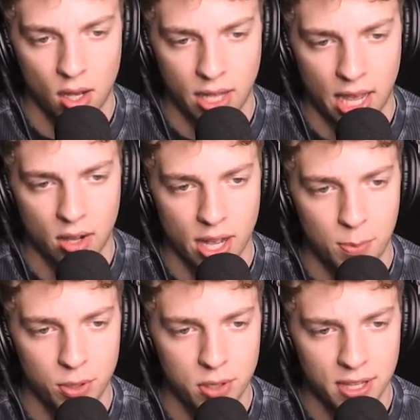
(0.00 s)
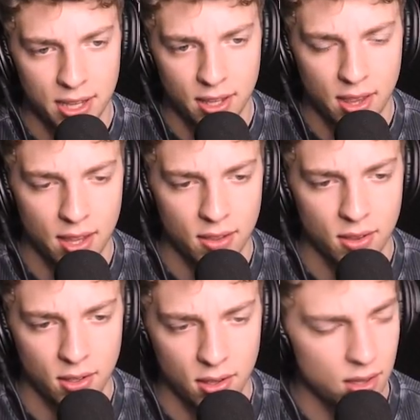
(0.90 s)
Oh, okay, okay. Yes. But you said that
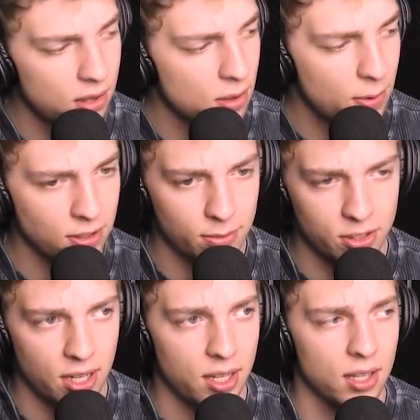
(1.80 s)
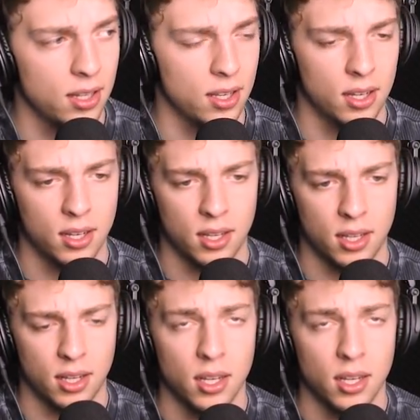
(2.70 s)
that's, that's not possible, Jelly. Did